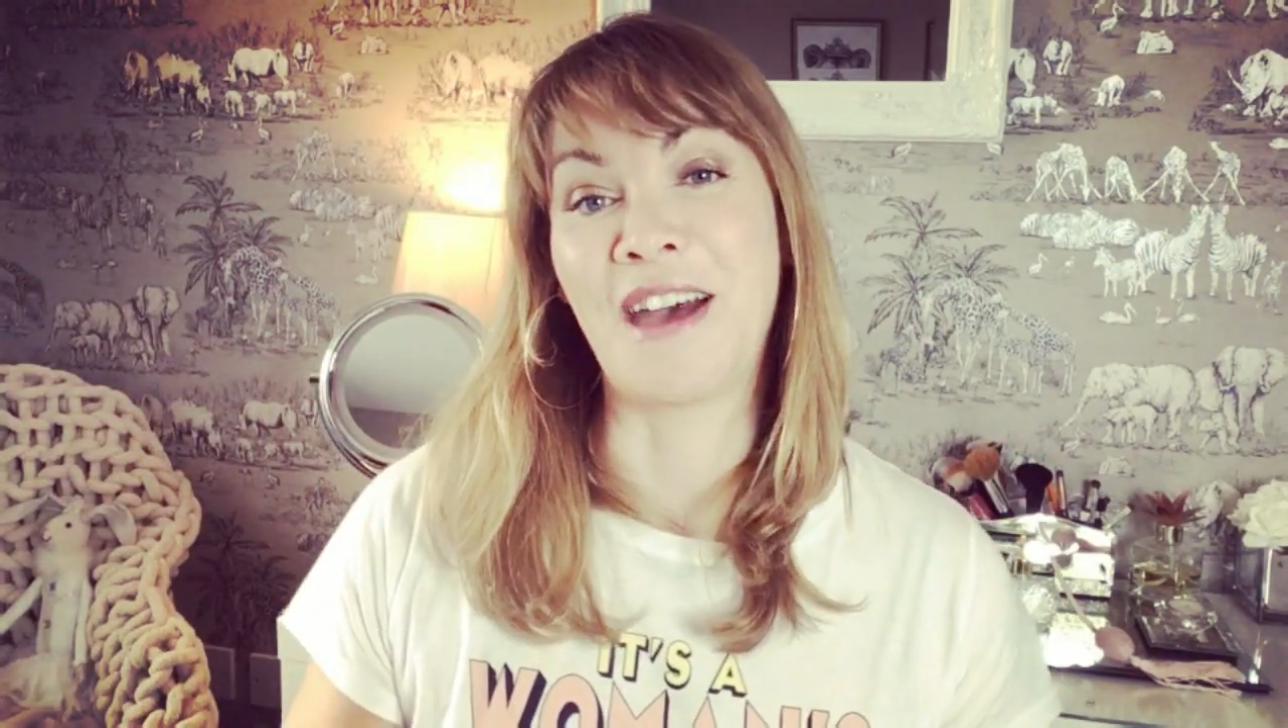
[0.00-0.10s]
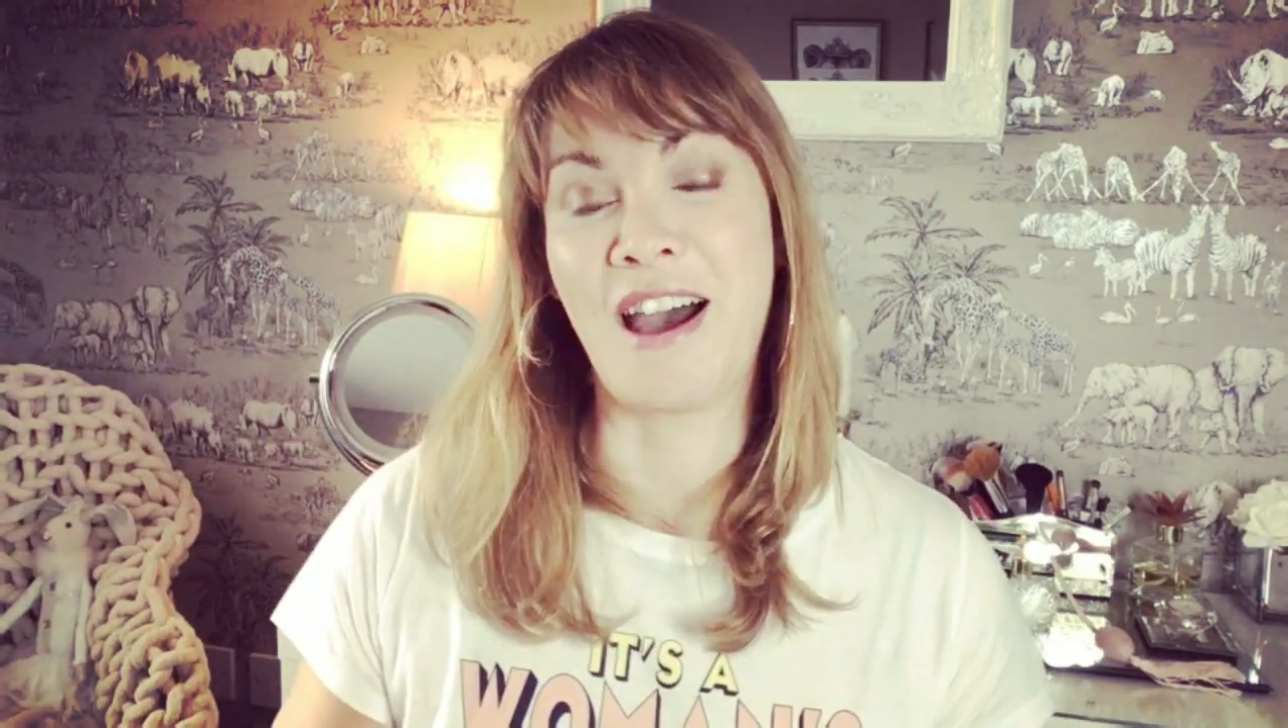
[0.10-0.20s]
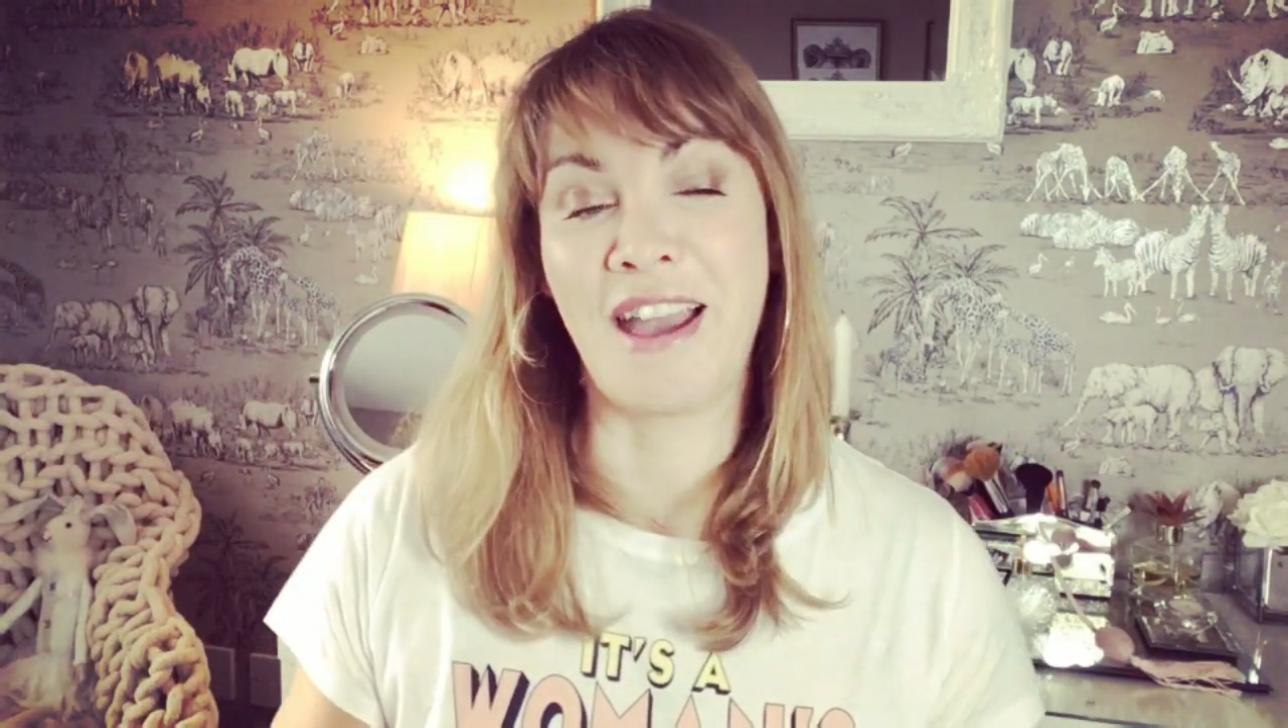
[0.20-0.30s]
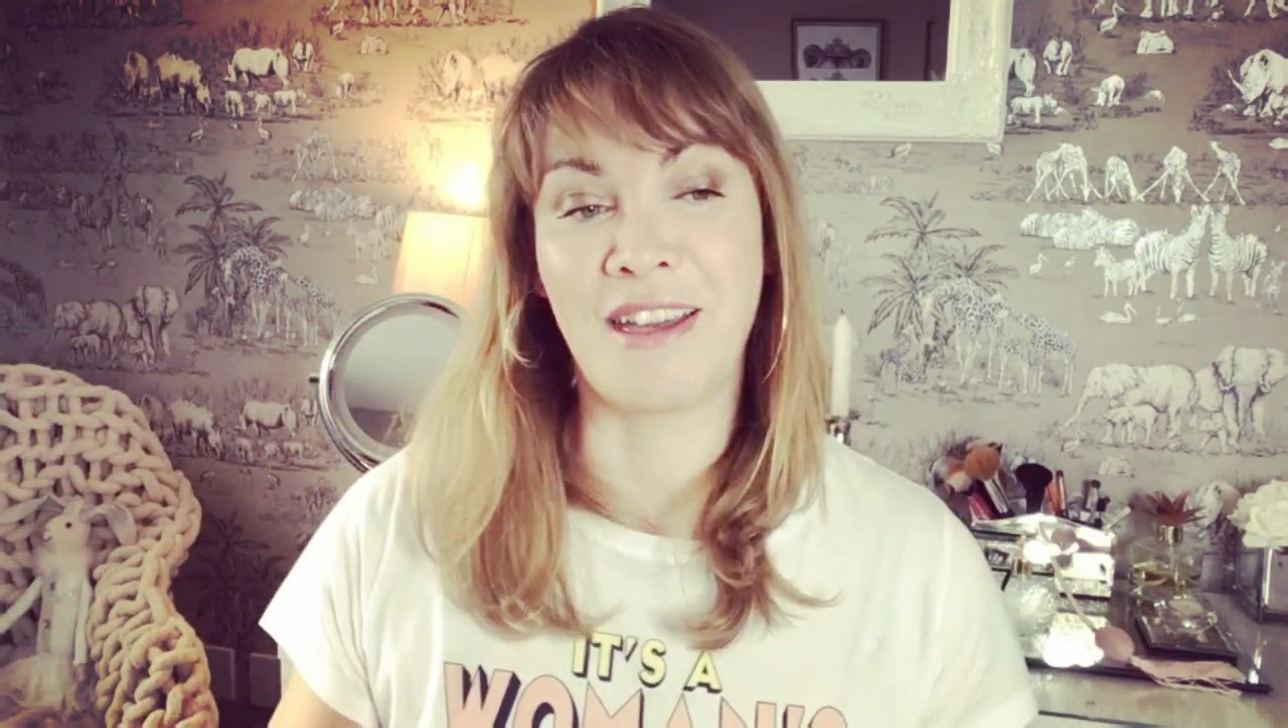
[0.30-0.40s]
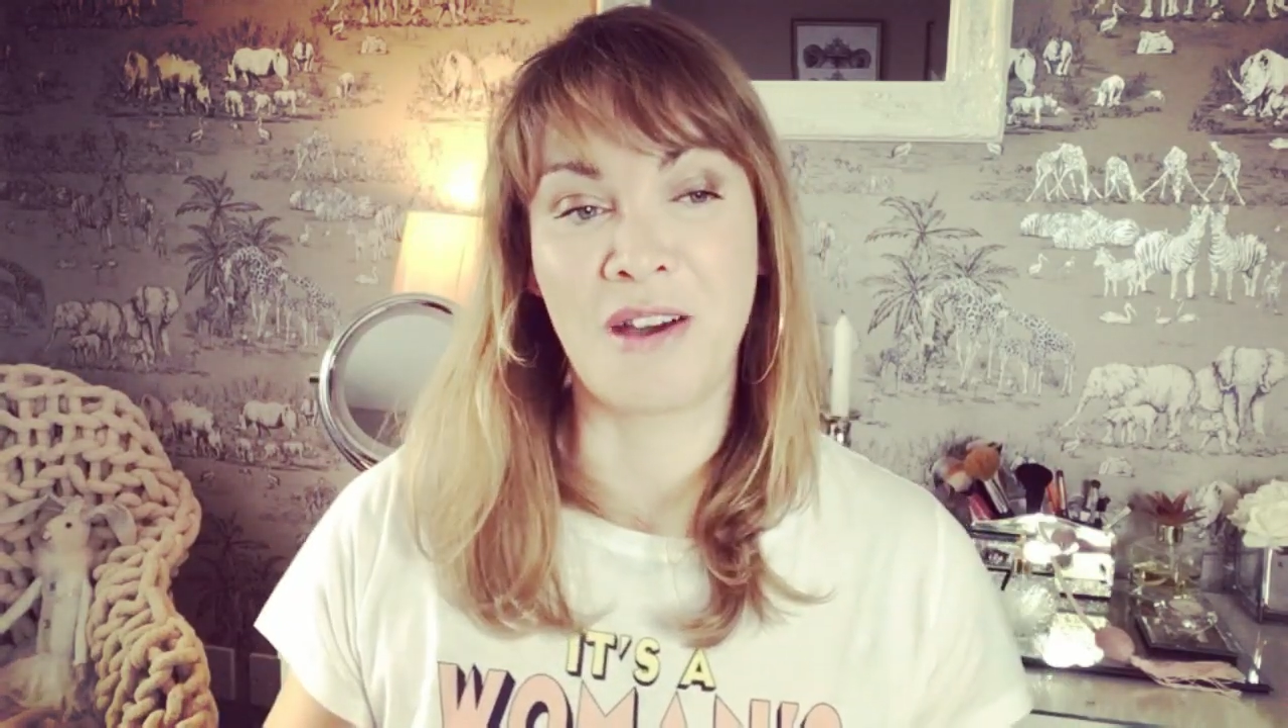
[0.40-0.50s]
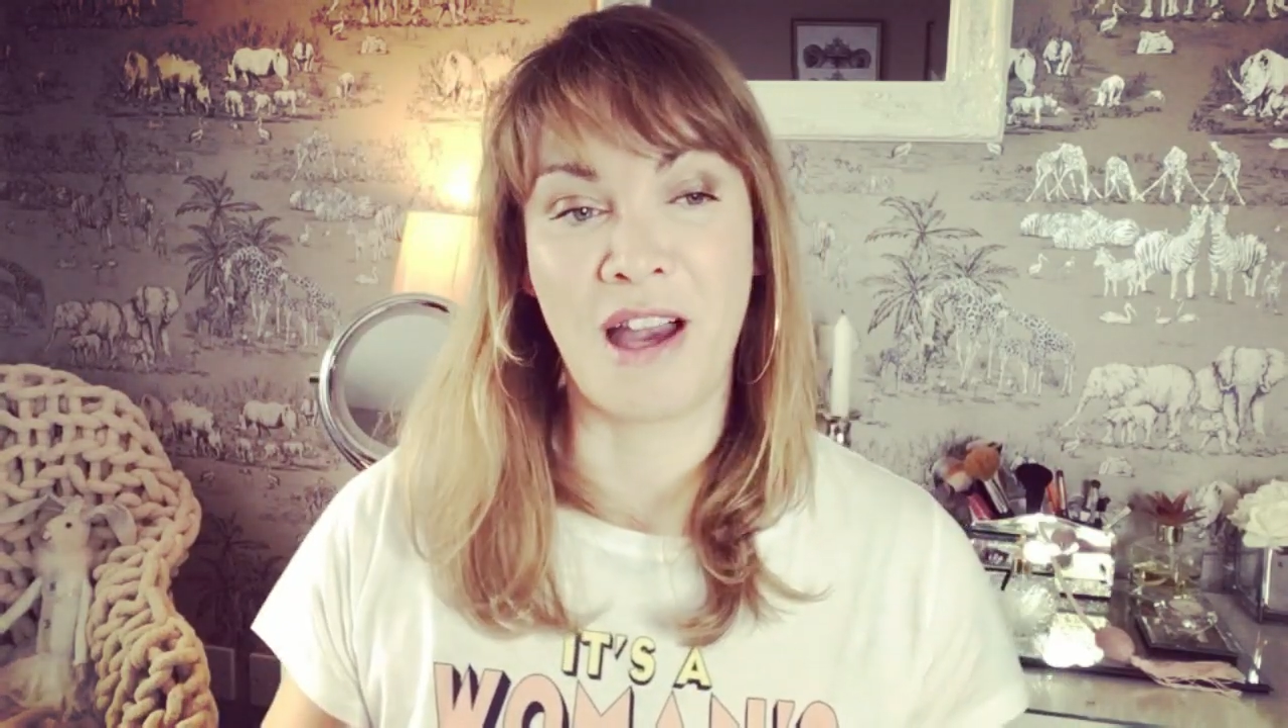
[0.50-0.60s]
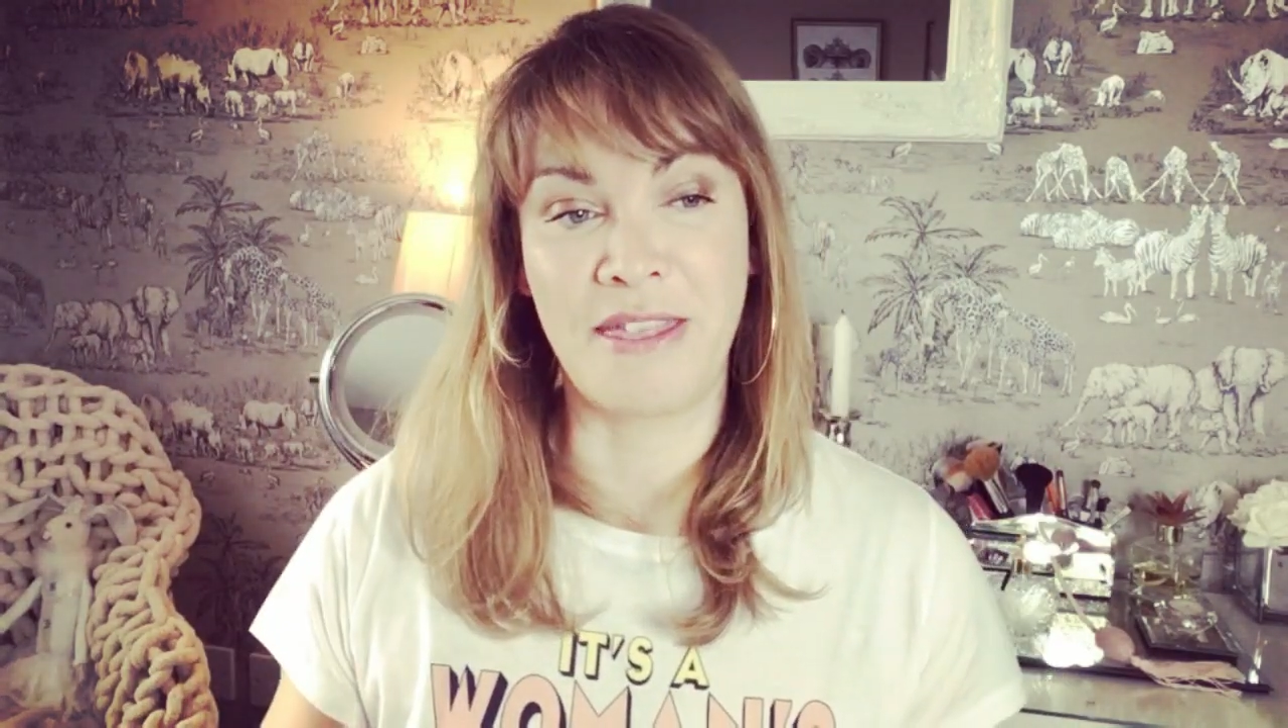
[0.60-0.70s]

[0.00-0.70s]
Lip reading: that I